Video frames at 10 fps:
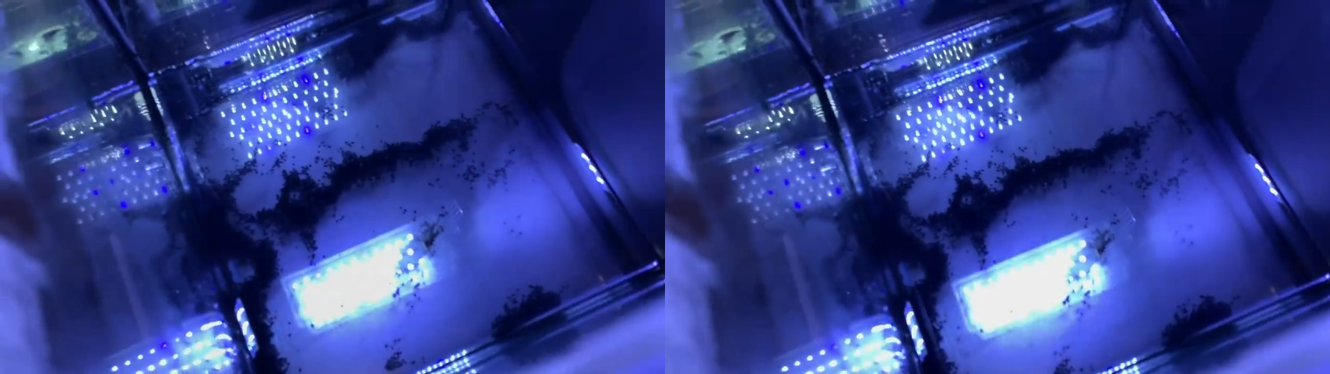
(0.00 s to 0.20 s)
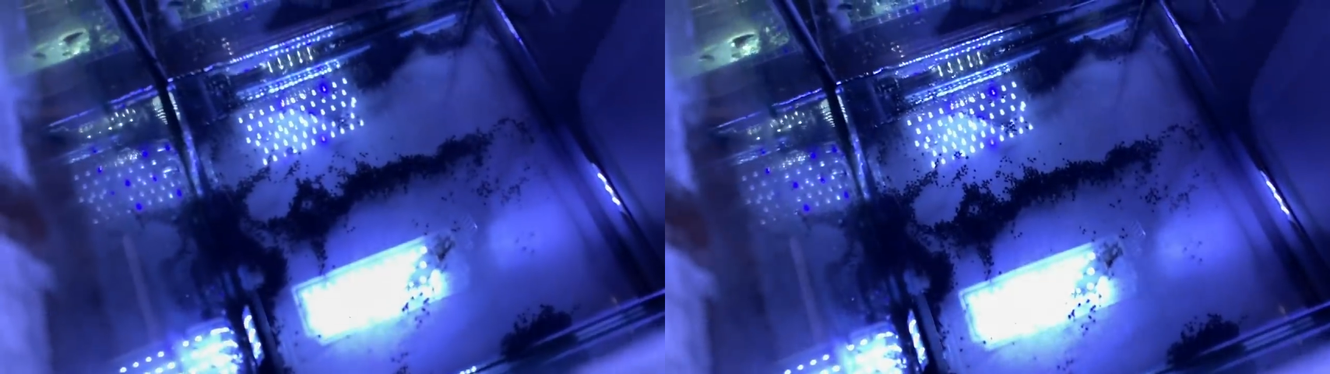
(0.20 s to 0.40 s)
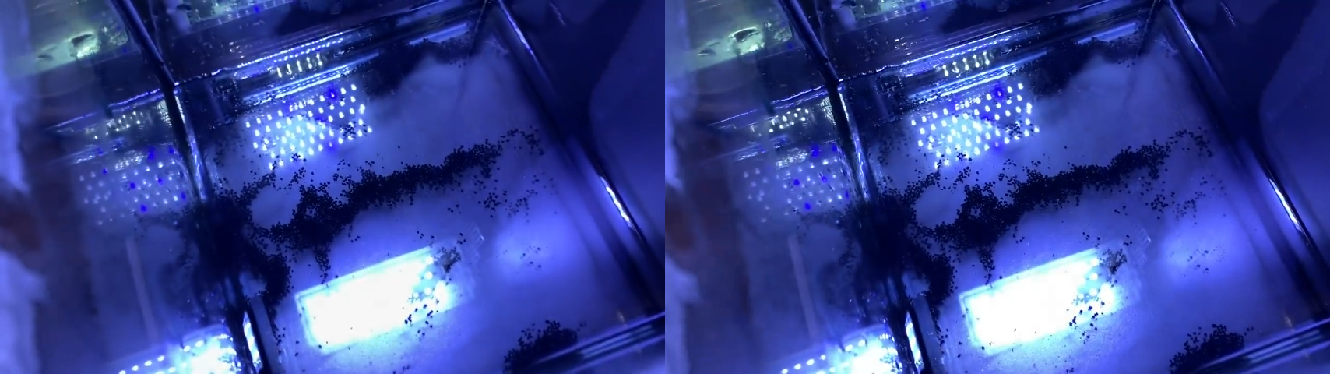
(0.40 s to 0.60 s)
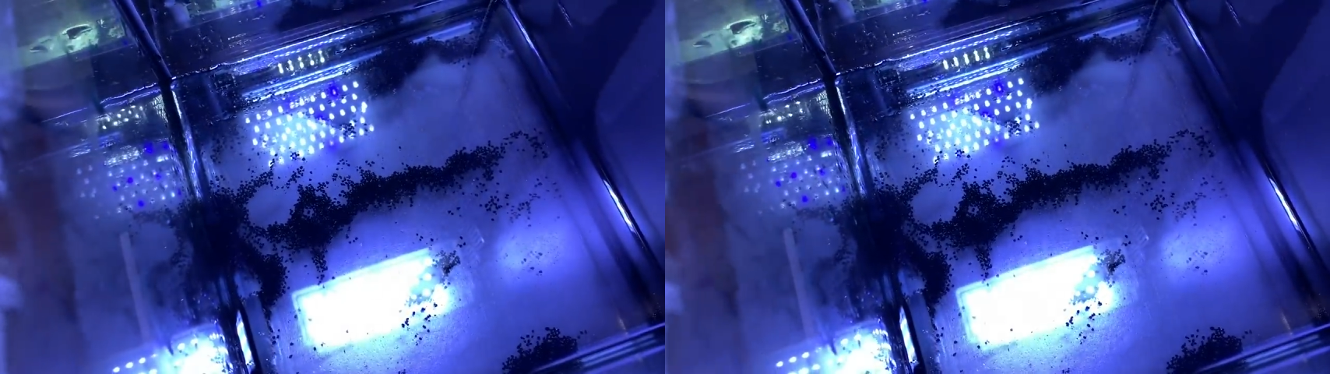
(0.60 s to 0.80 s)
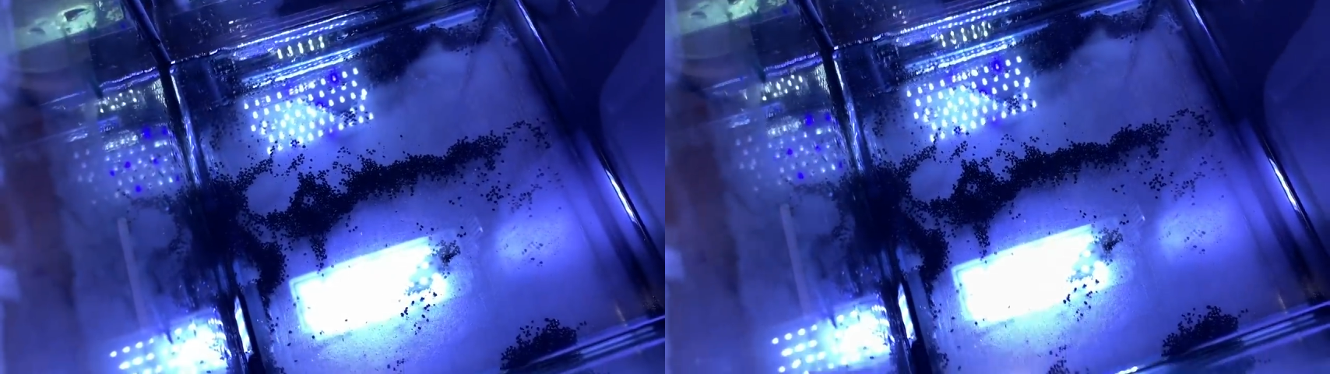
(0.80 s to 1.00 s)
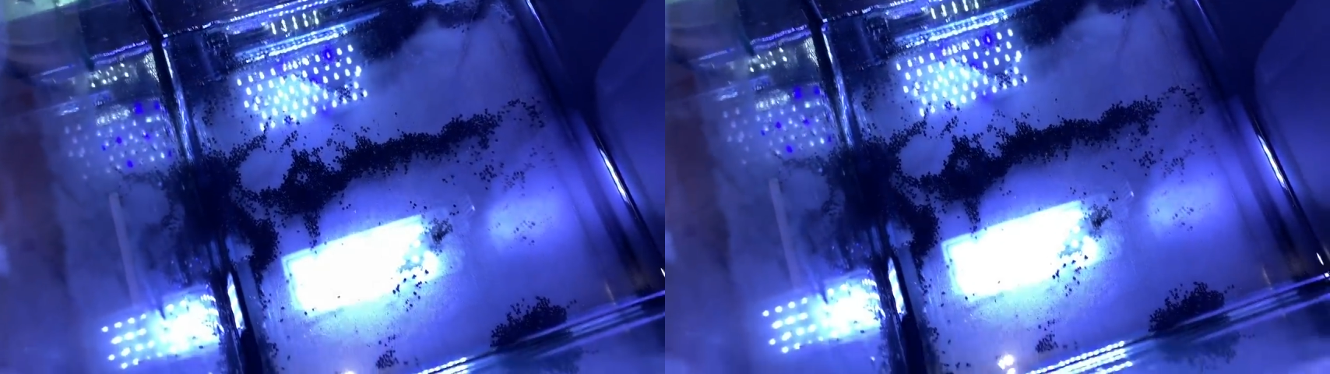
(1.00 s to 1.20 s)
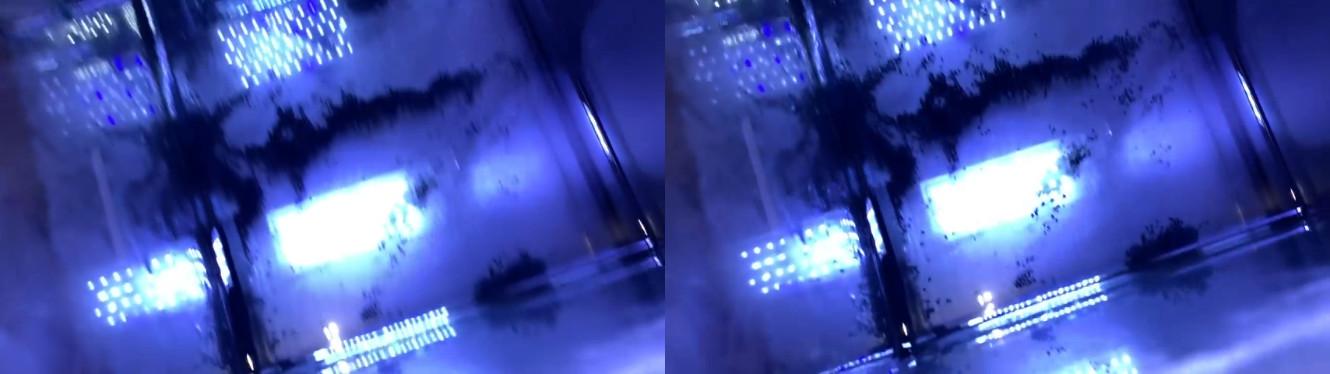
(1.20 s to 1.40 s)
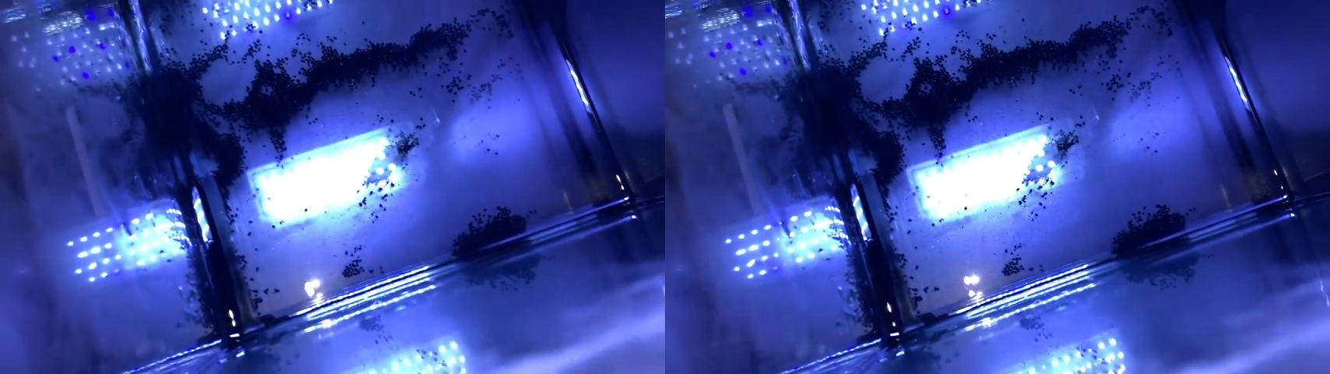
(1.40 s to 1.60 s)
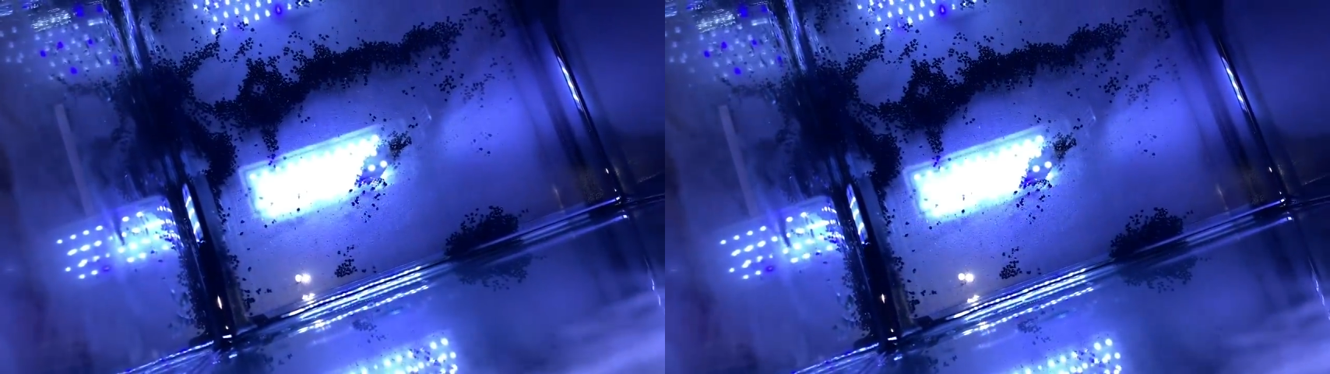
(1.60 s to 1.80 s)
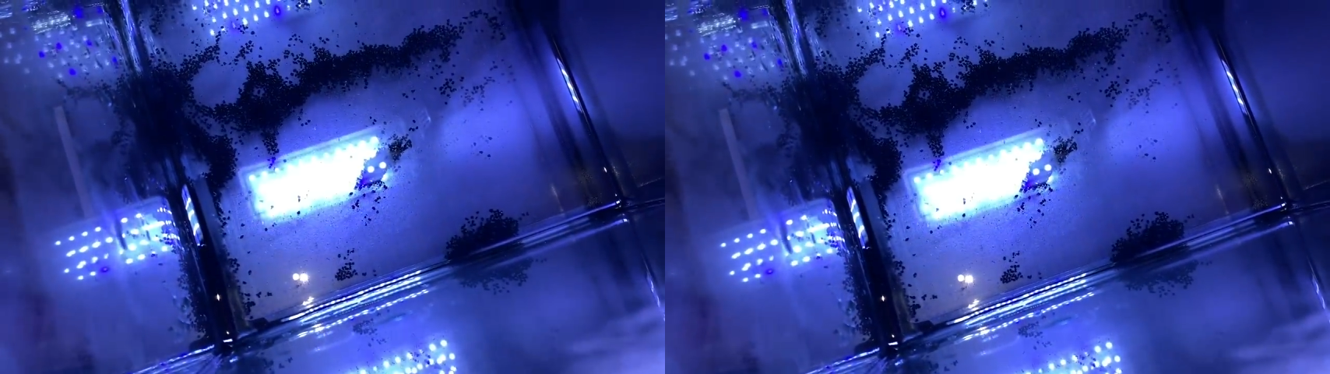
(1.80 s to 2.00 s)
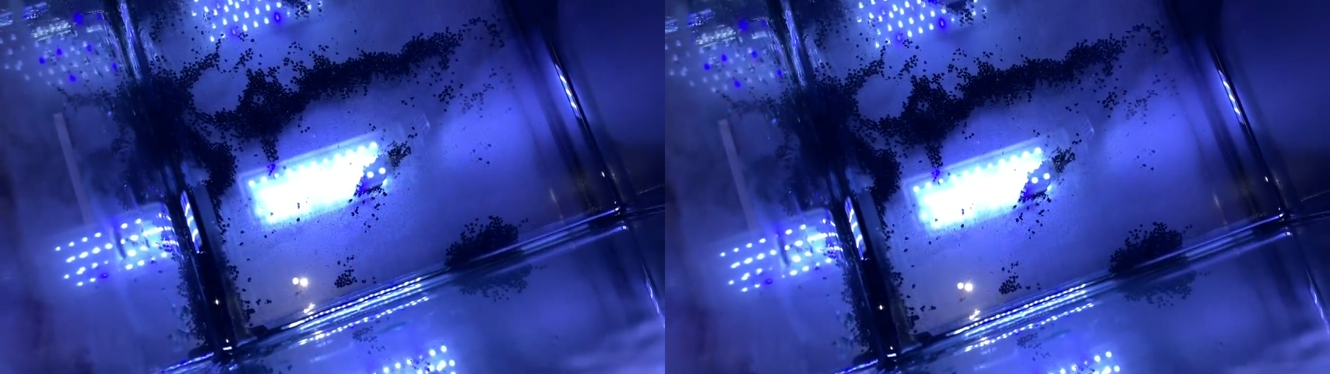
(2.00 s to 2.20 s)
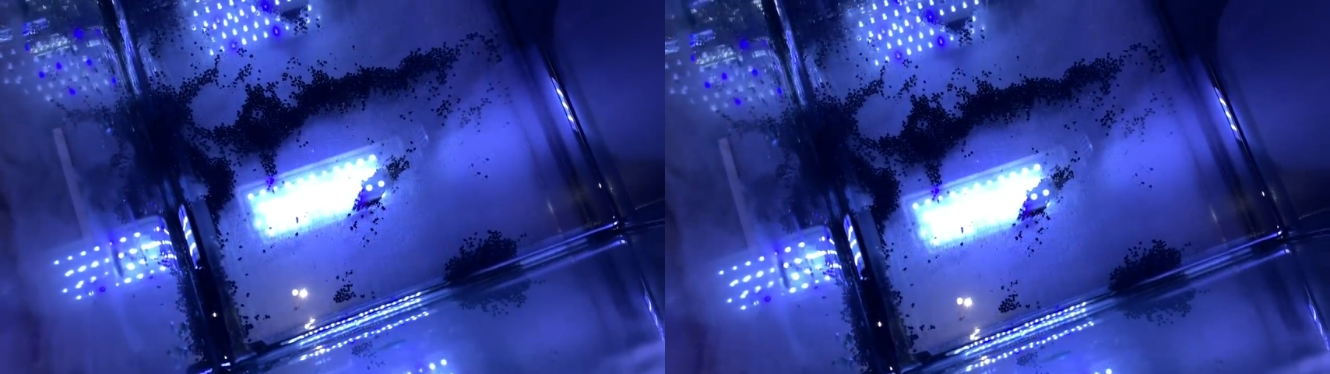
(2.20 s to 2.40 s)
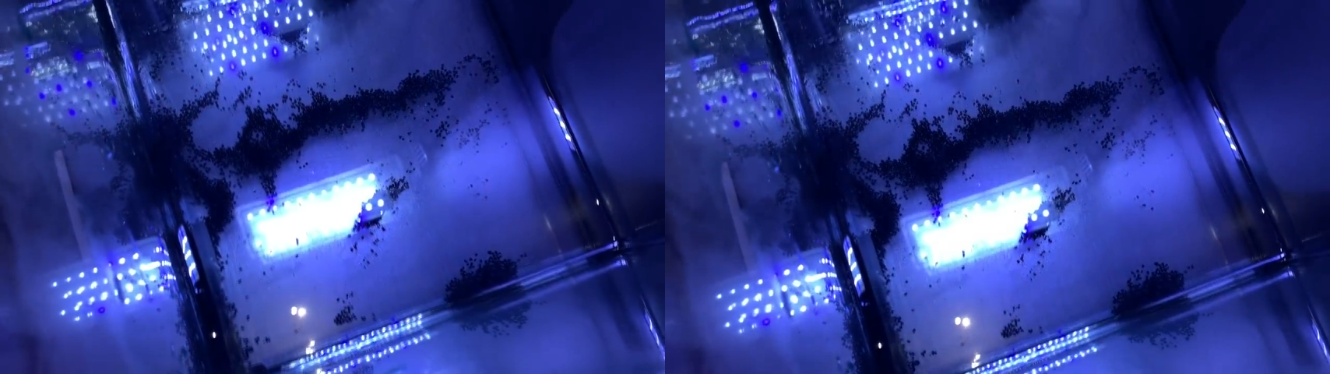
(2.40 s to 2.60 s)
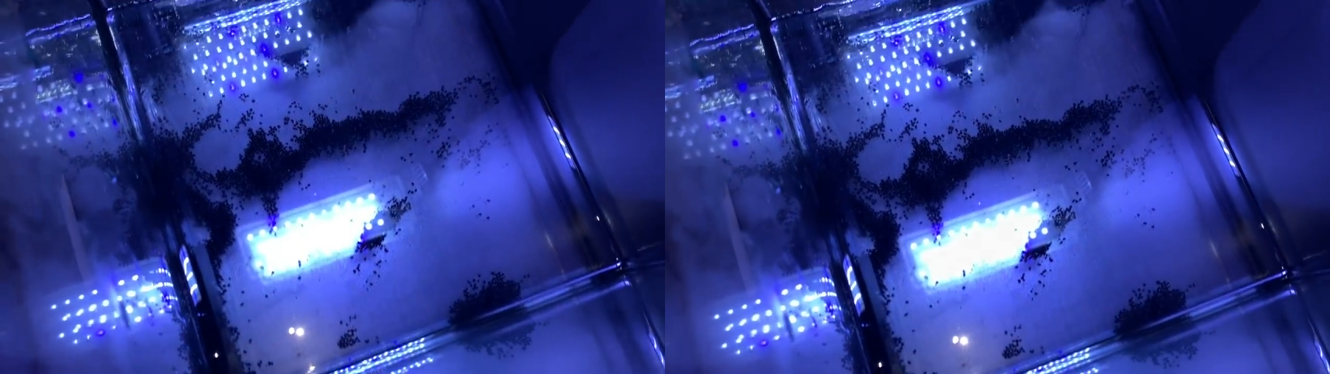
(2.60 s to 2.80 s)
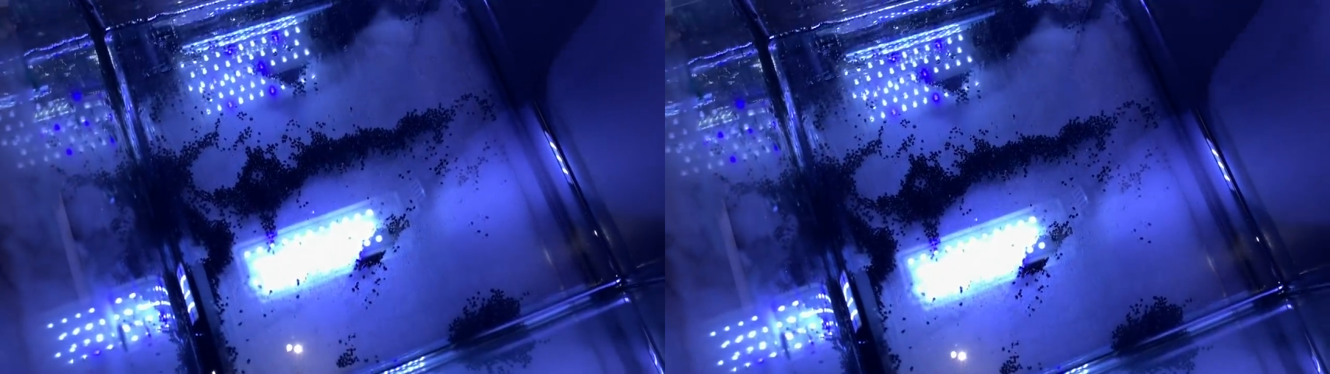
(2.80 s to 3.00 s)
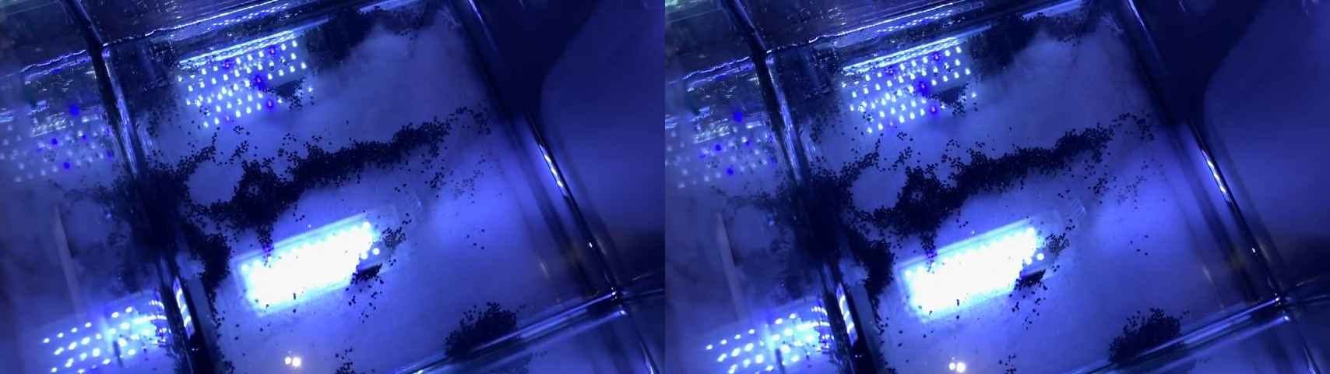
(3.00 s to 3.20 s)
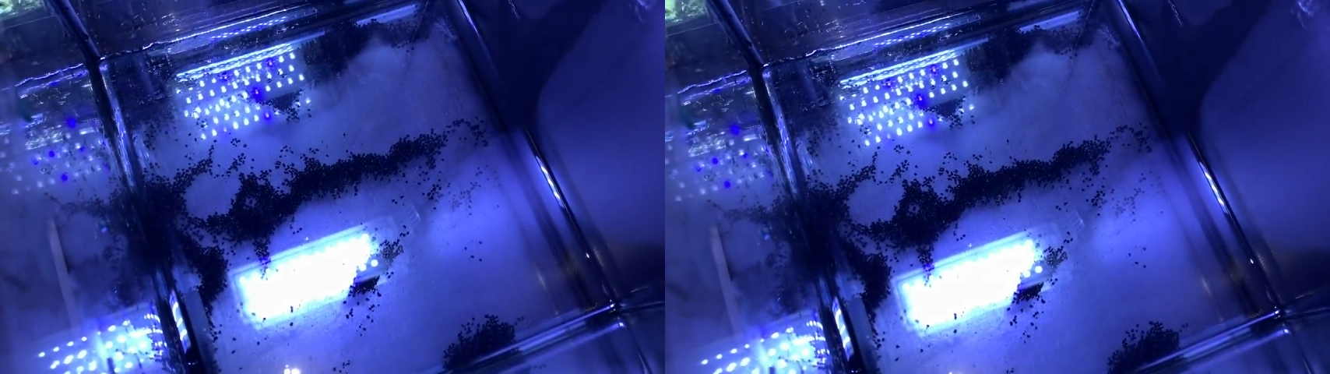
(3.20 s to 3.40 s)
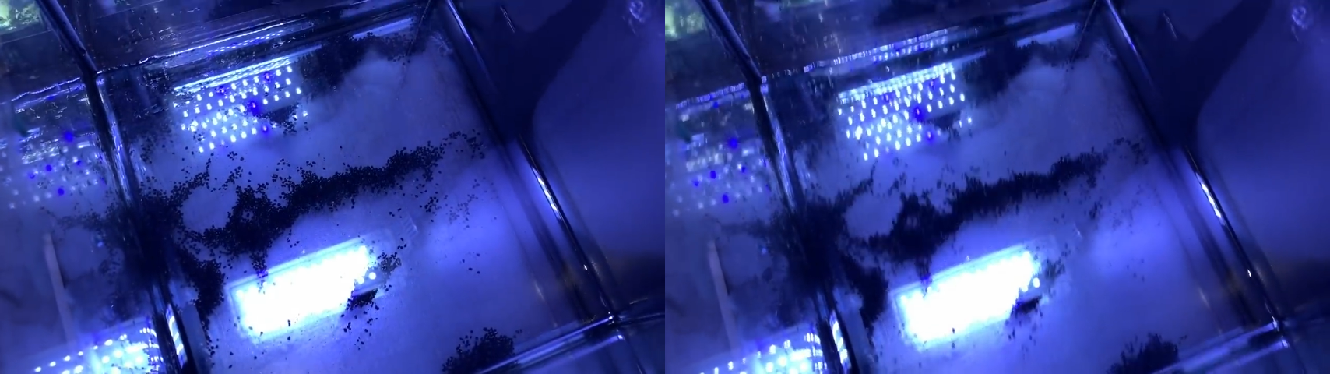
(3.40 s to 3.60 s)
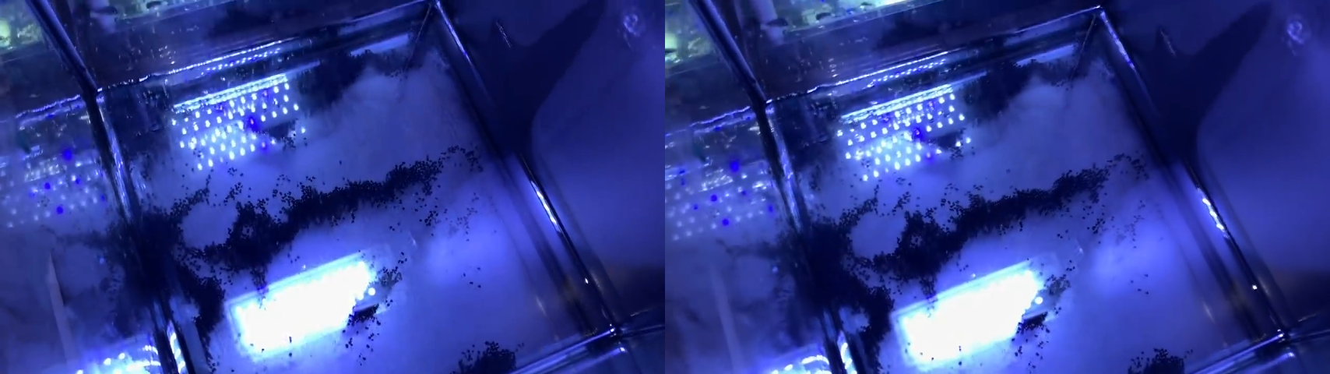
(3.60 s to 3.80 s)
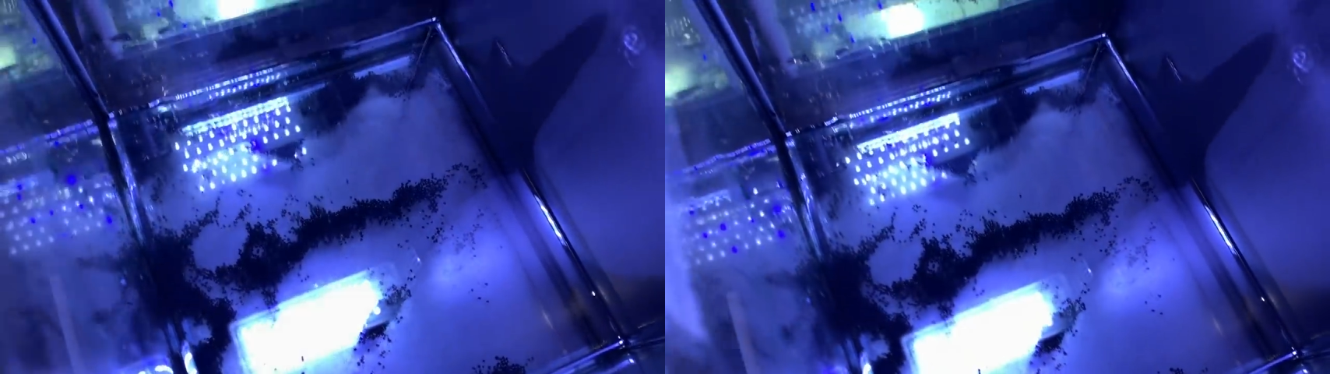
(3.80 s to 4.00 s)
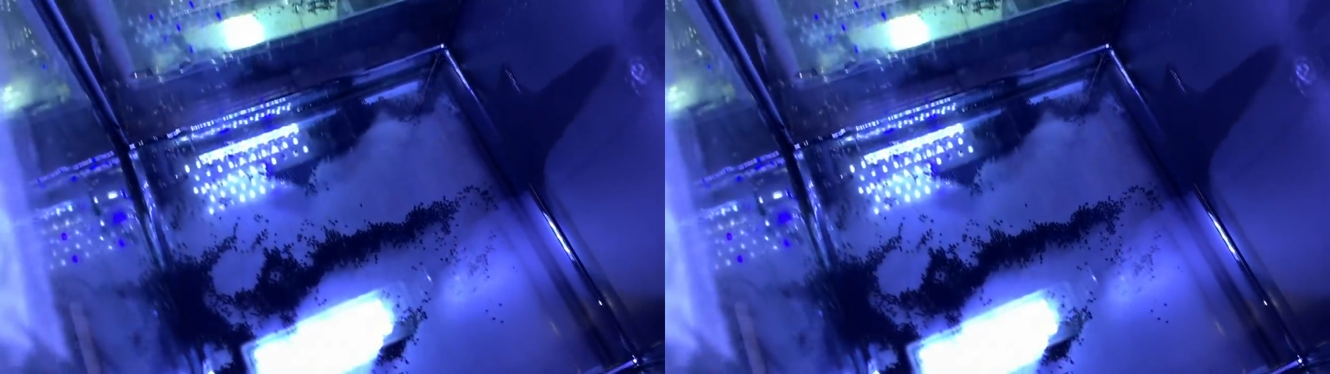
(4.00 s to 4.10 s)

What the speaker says: (no speaker visible)